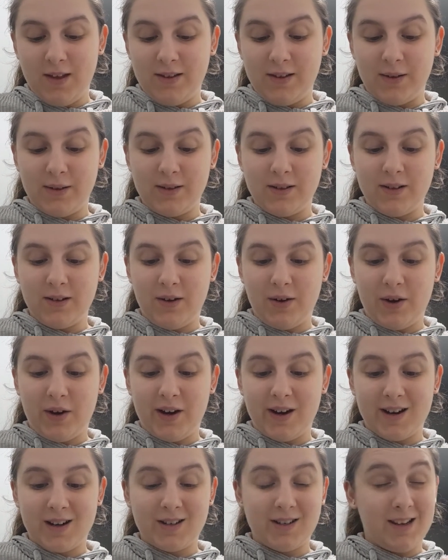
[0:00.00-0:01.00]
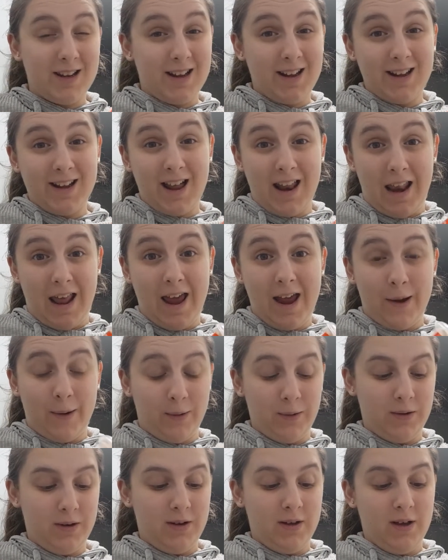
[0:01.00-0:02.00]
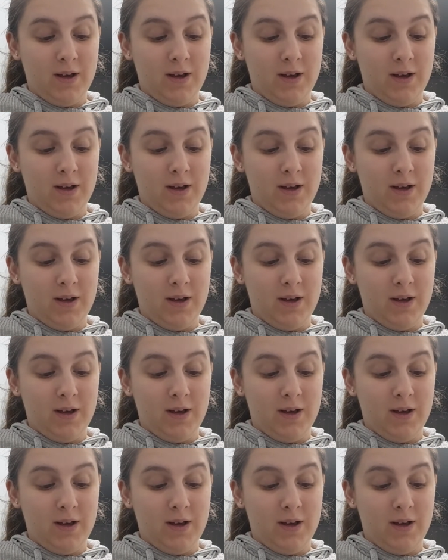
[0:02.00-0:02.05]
so it's not actually allowed.